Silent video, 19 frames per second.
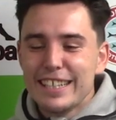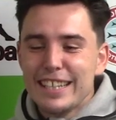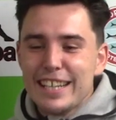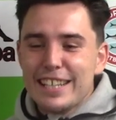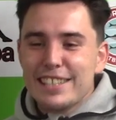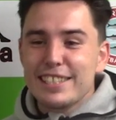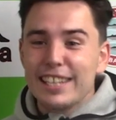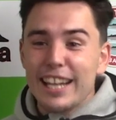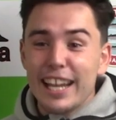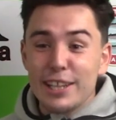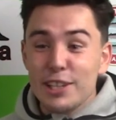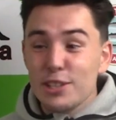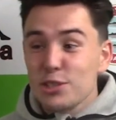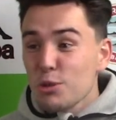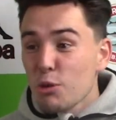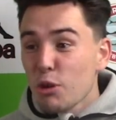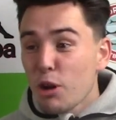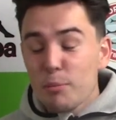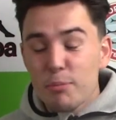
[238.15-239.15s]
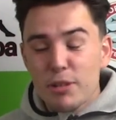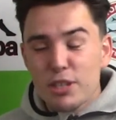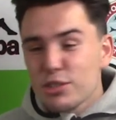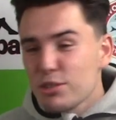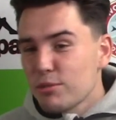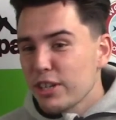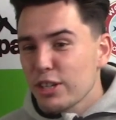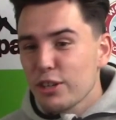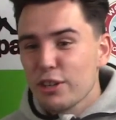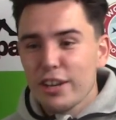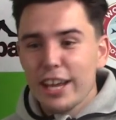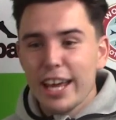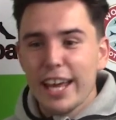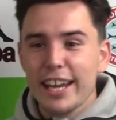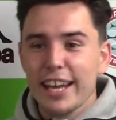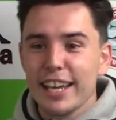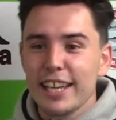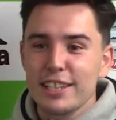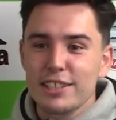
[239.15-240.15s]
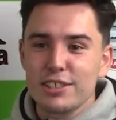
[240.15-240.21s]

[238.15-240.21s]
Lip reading: select the squad, but it's a really good headache.